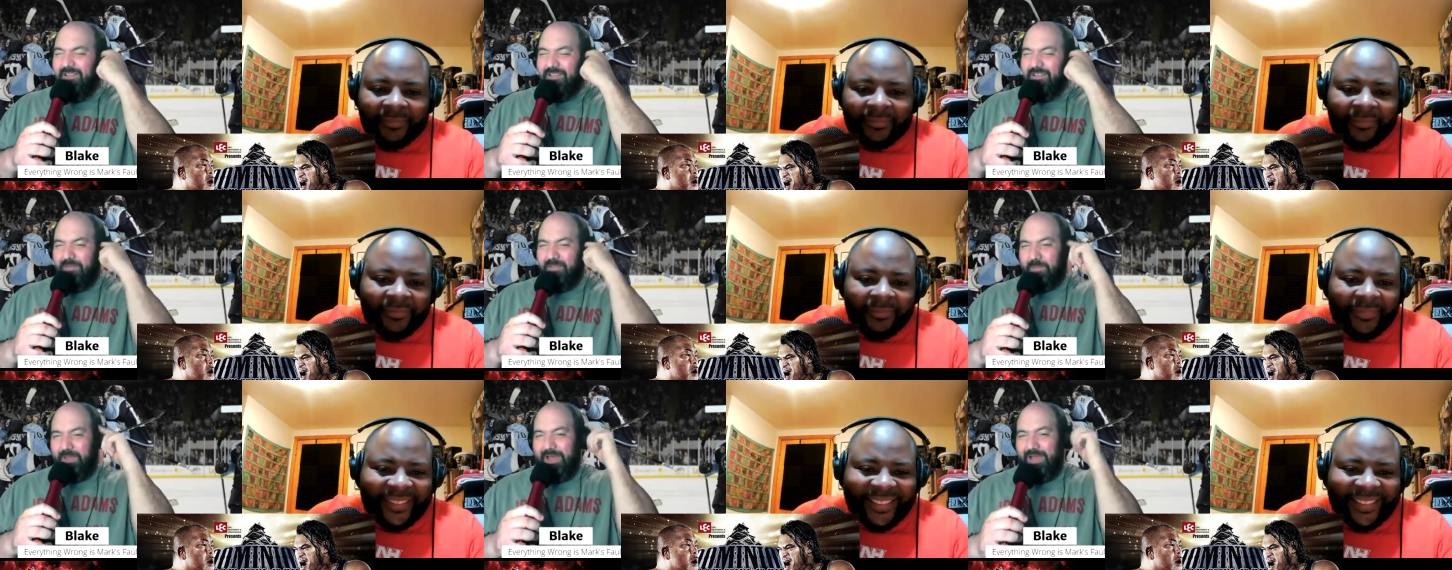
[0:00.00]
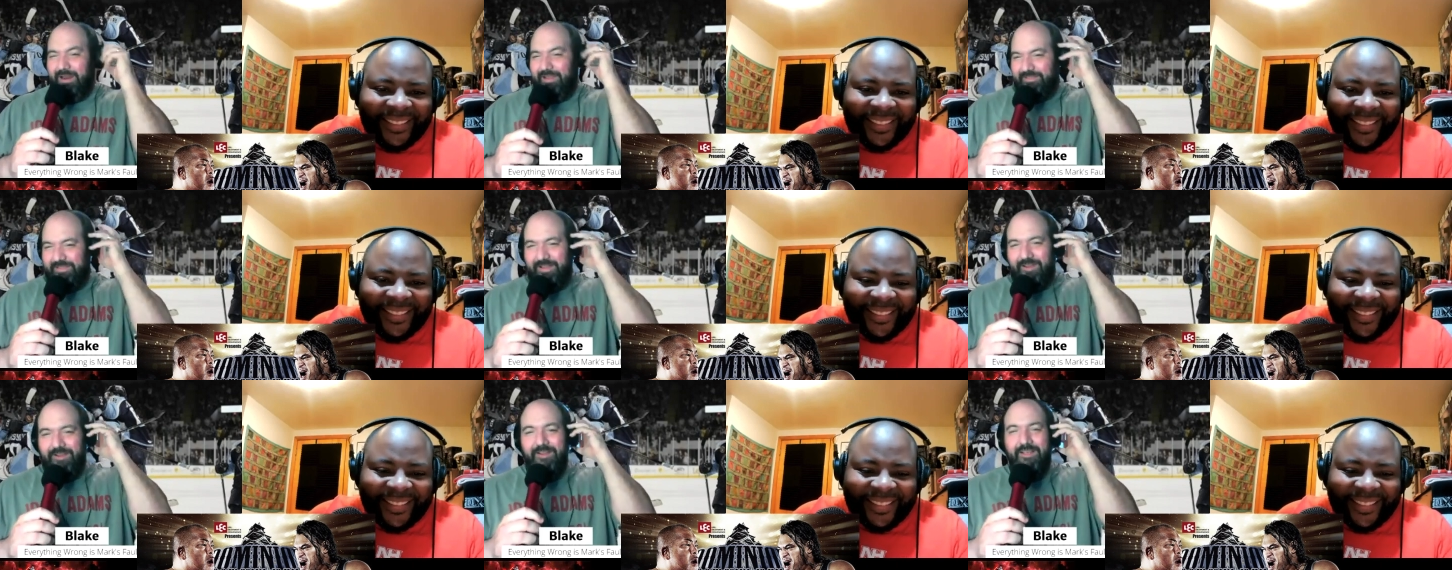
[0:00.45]
Speaker 1: to be honest
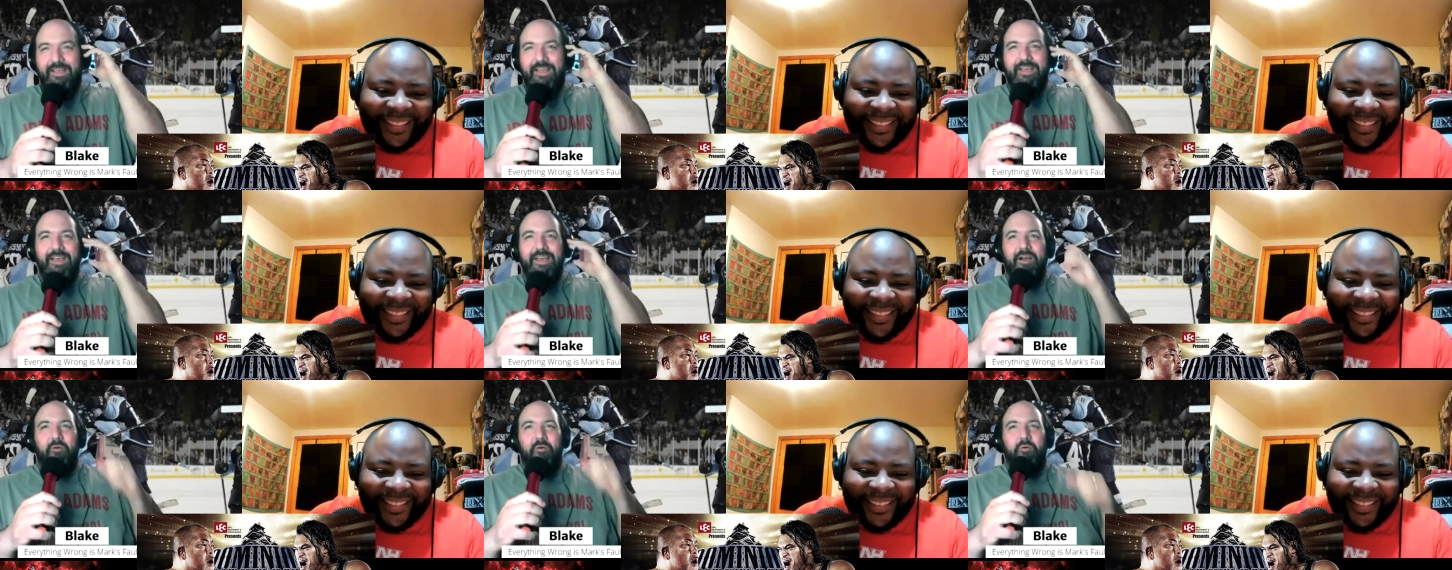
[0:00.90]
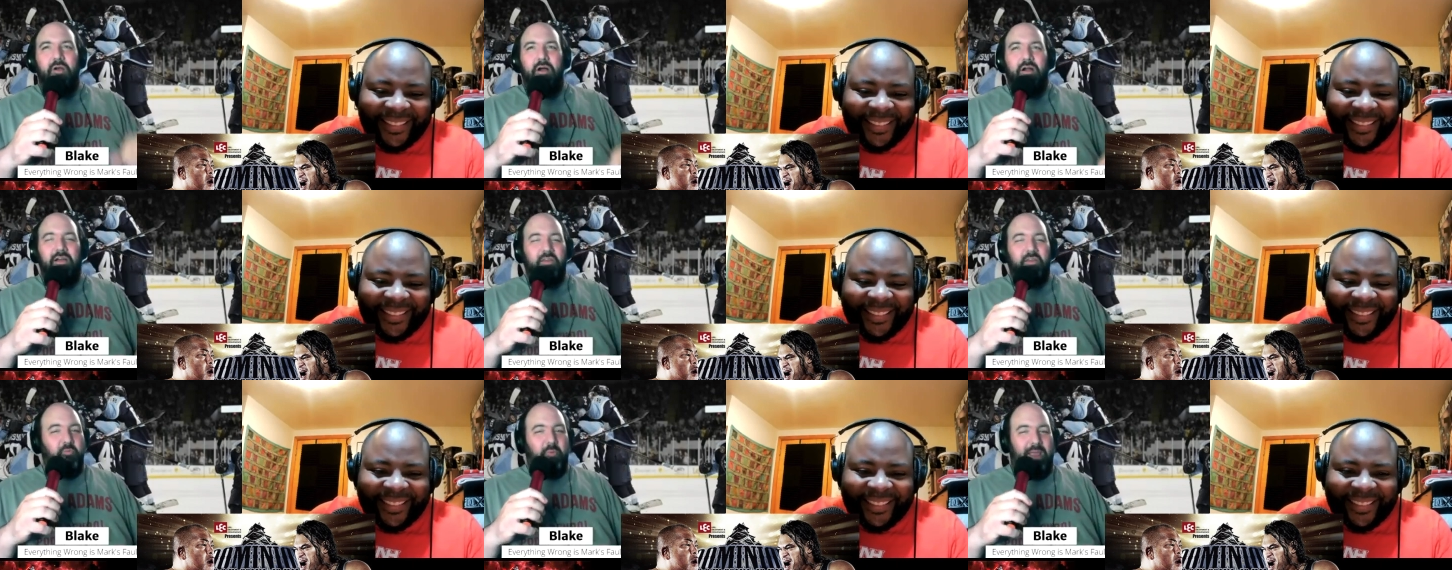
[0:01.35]
here, we're all going
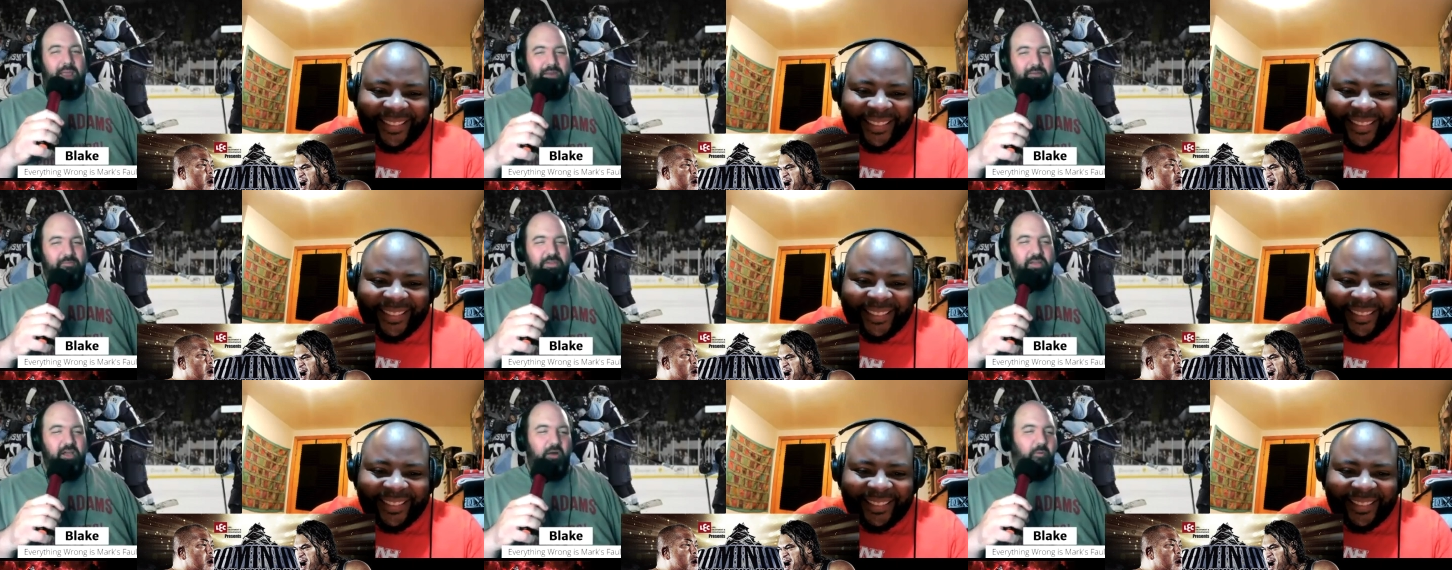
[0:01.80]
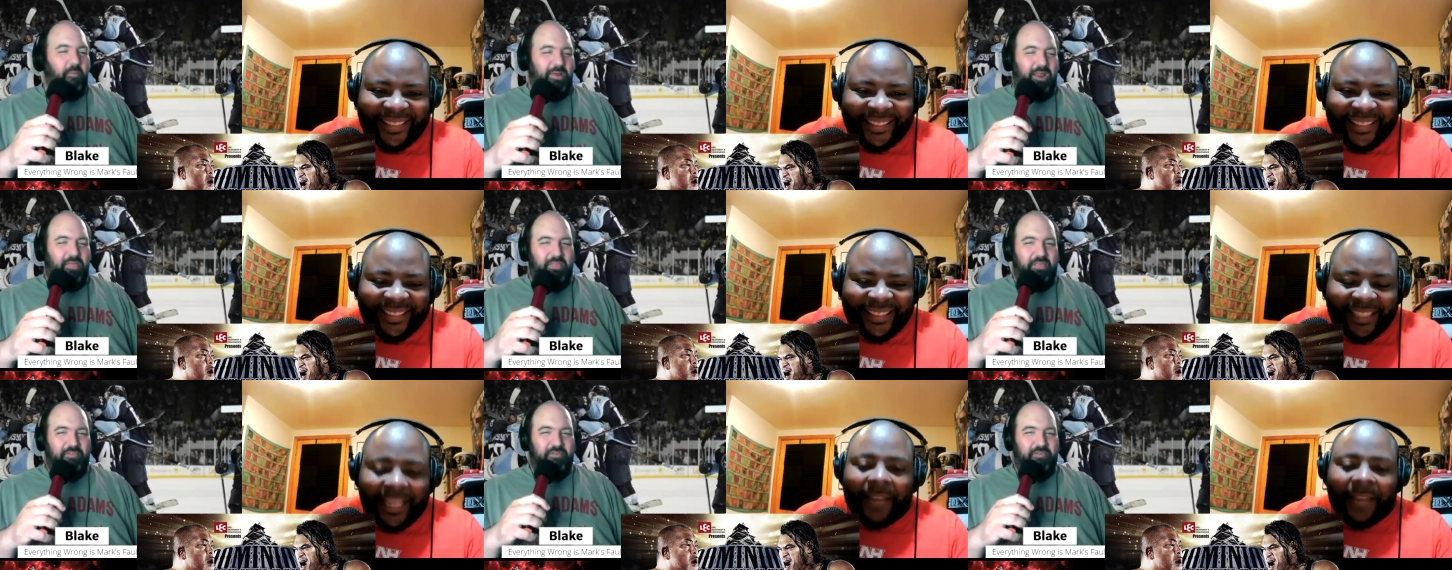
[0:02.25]
to win. We all win on
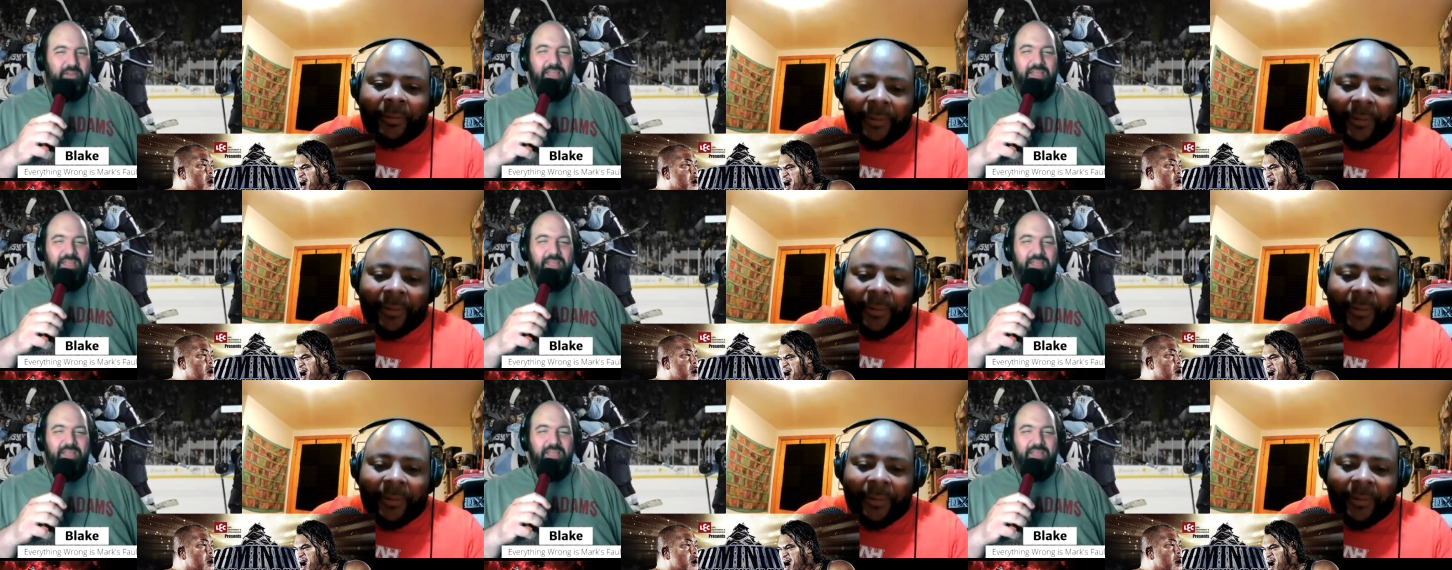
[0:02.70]
yeah.